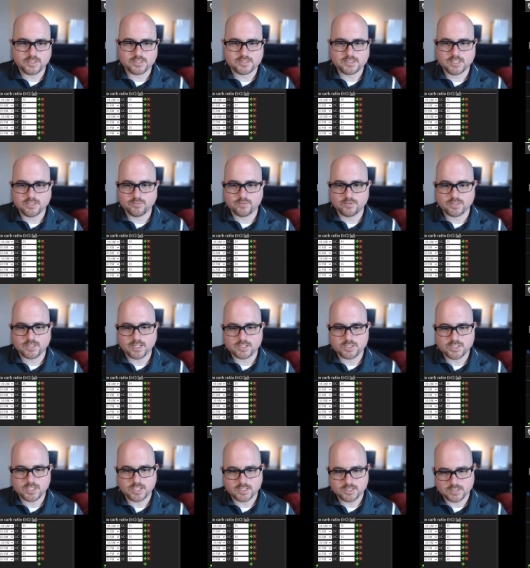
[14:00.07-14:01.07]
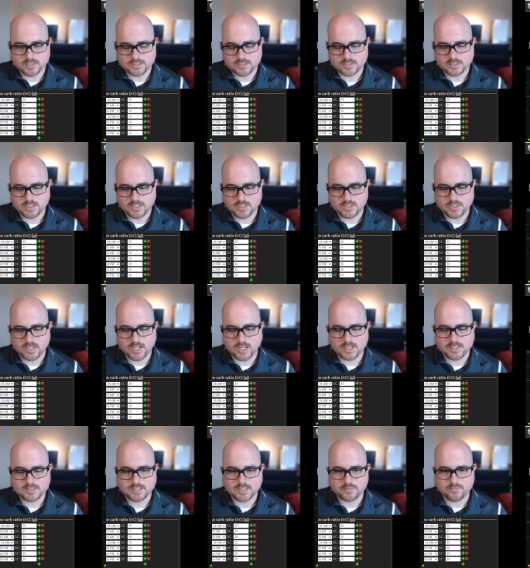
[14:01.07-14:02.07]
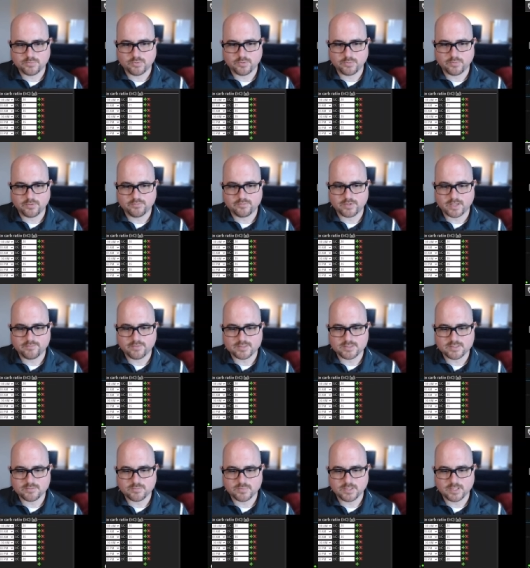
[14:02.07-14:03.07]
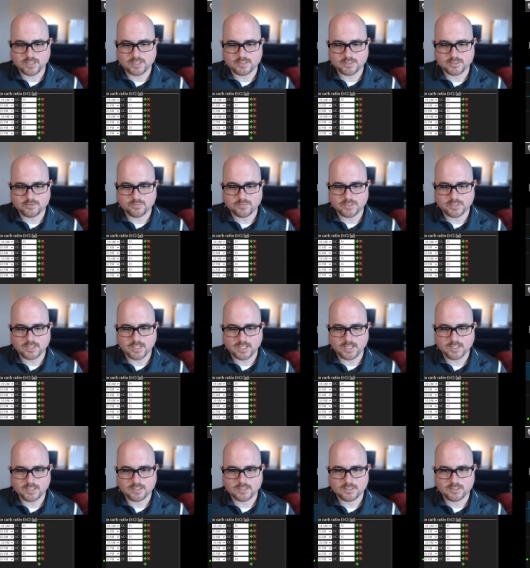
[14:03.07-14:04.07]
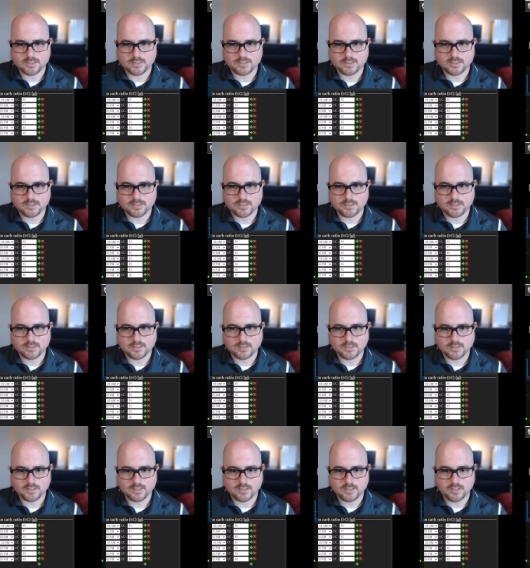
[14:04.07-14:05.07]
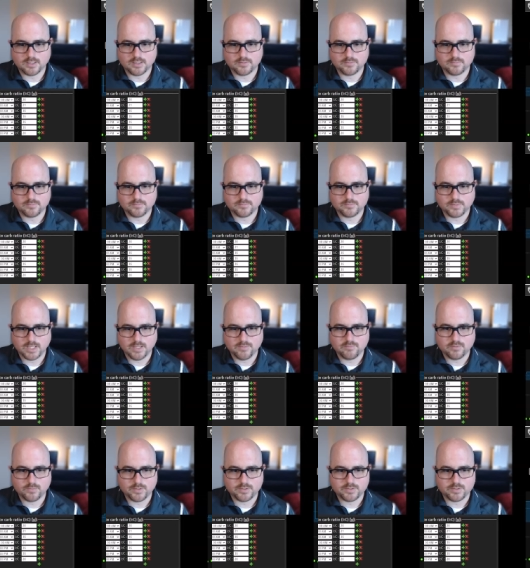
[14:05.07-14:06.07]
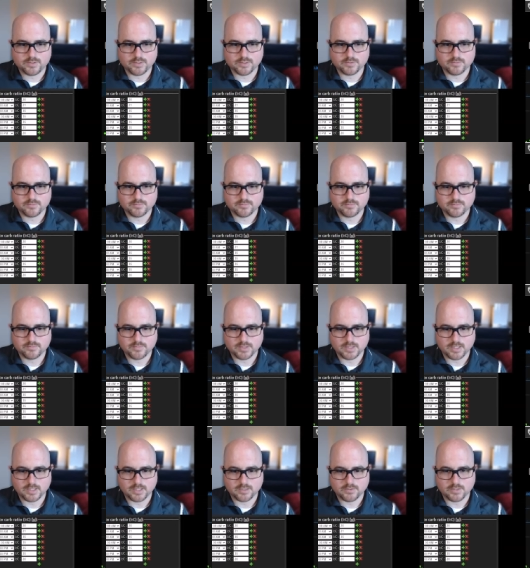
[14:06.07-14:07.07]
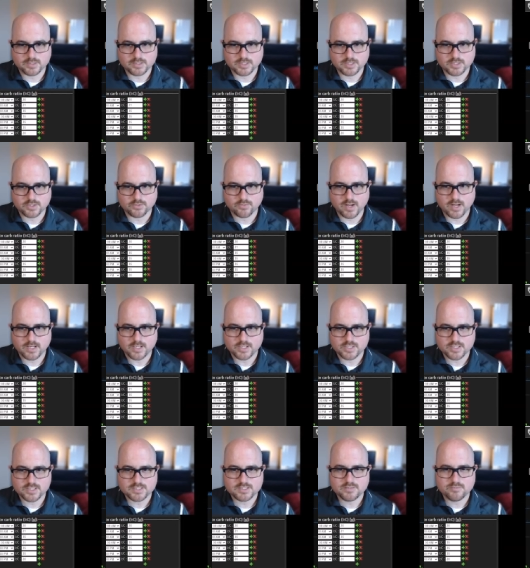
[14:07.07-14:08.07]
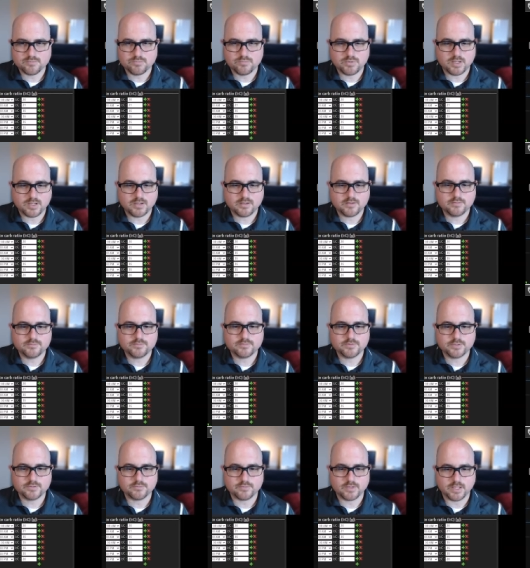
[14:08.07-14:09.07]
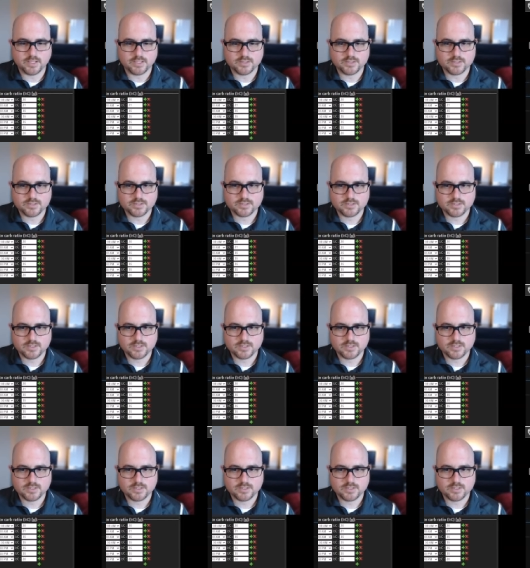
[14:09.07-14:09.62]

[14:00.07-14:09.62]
see where that changes, and you can kind of see the 0.15 ends up being a little bit light um, even with your big increase, because you're riding just above your range,